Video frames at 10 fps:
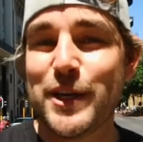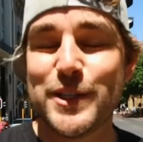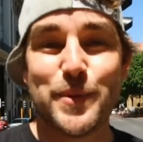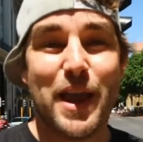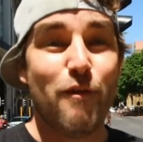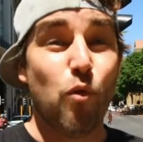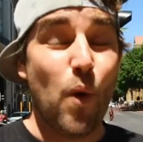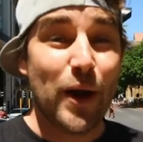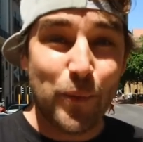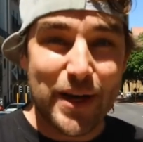because we have
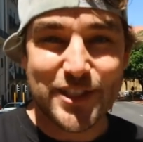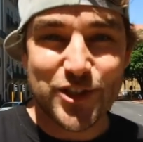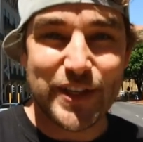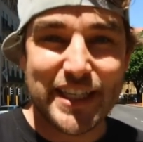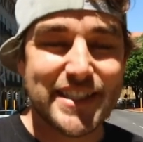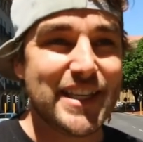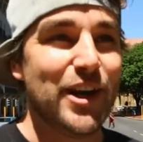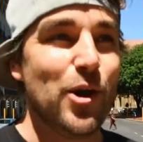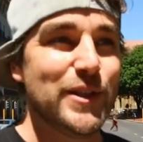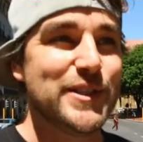one-way streets
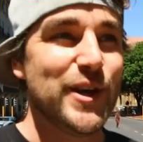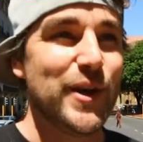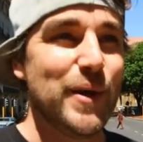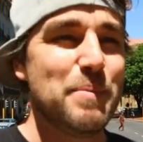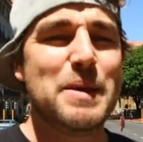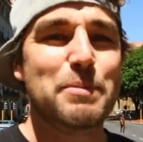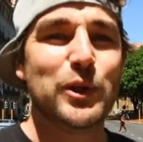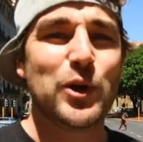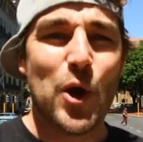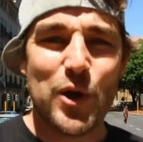and also
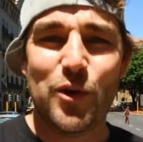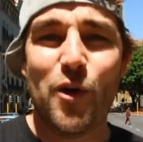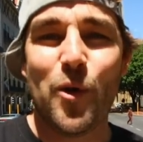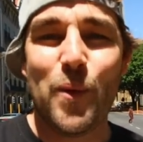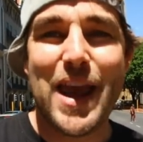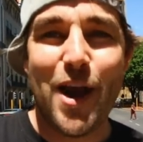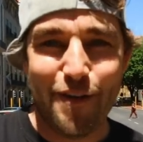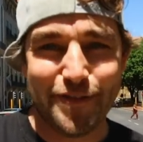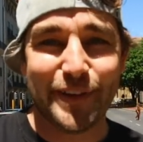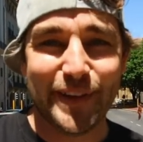people go the wrong way
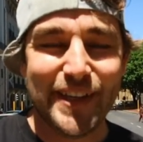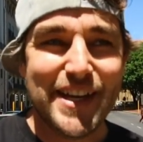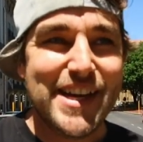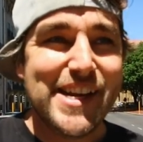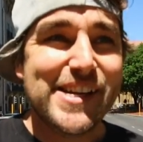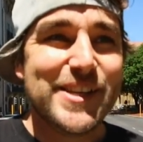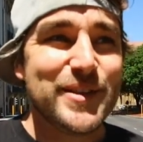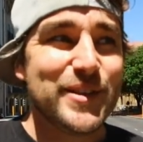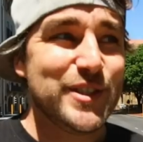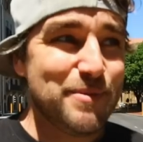often.
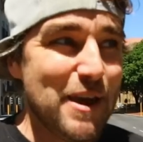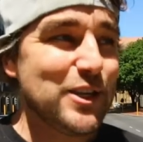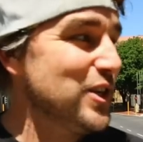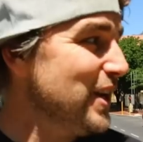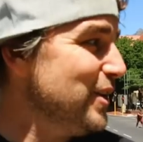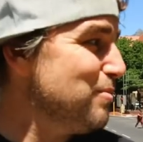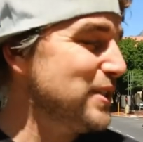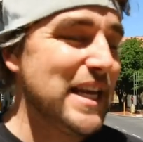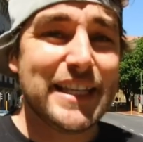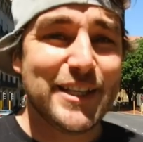So just make sure you're
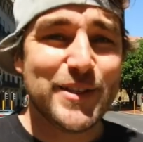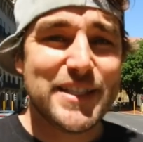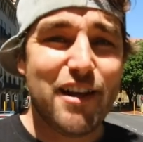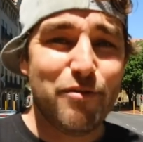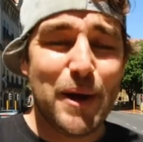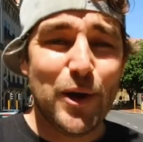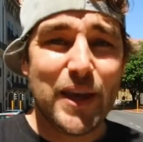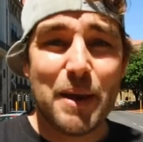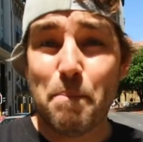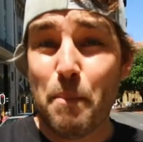protecting yourself by
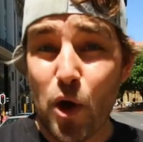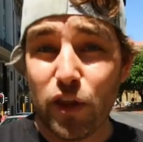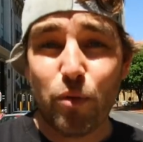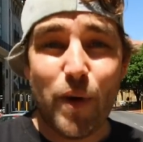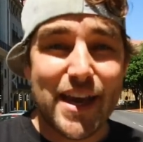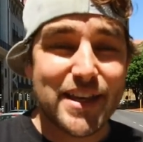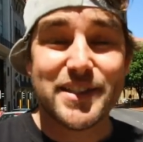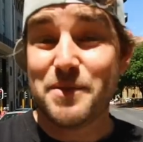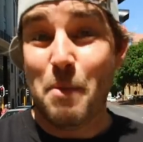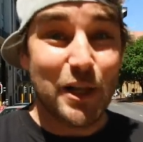looking both
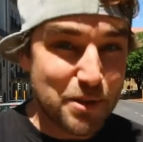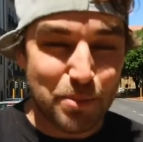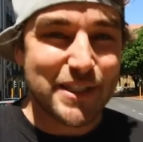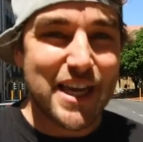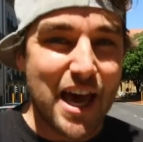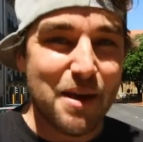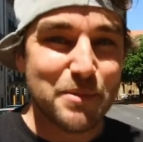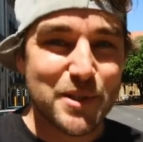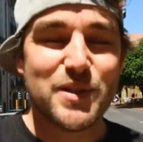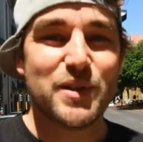ways multiple
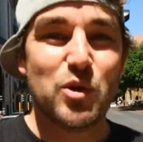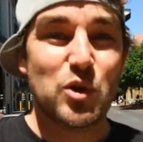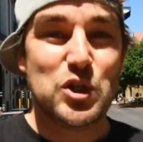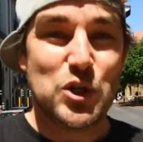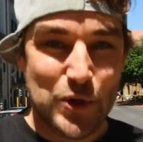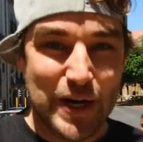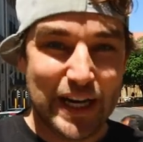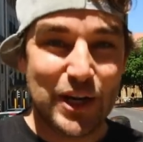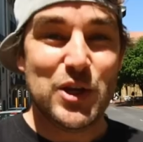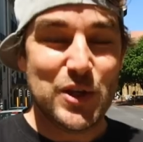times
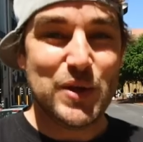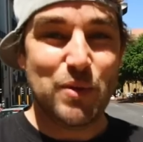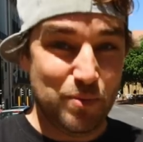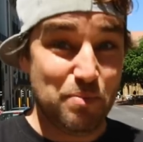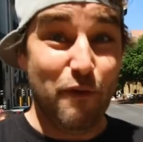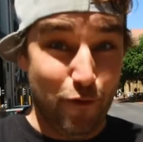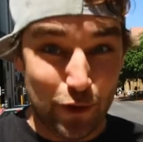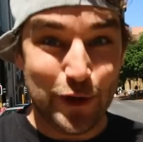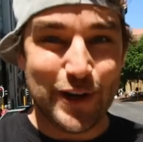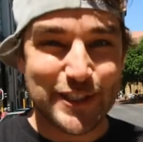during,
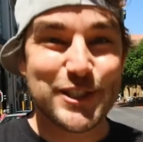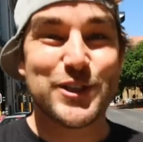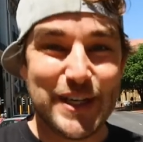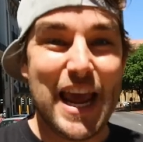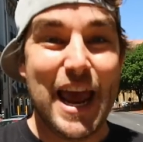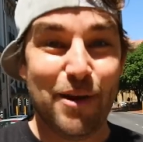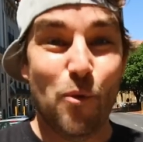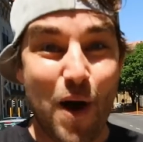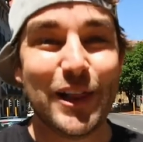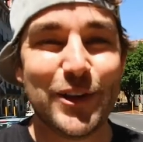before you cross the street
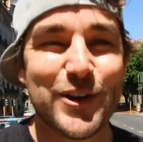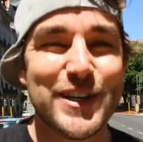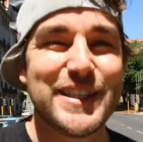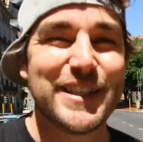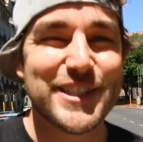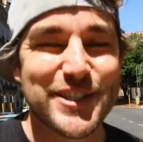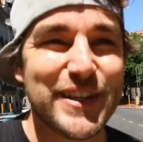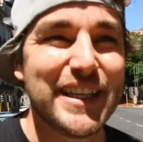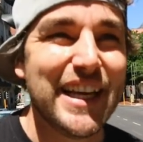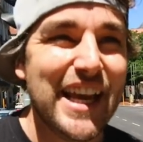and while you're crossing the
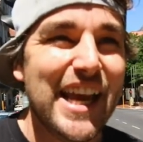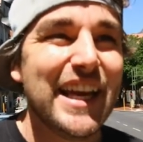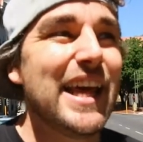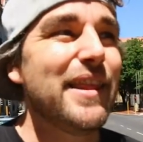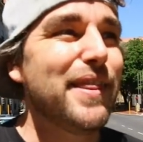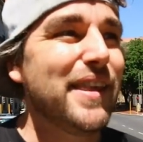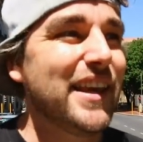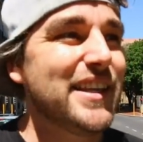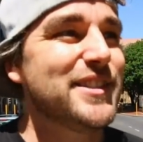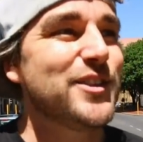street. Another
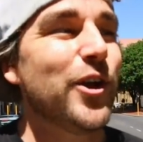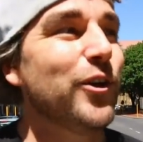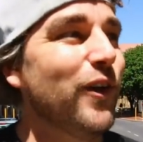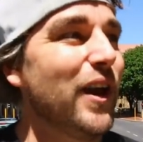thing is don't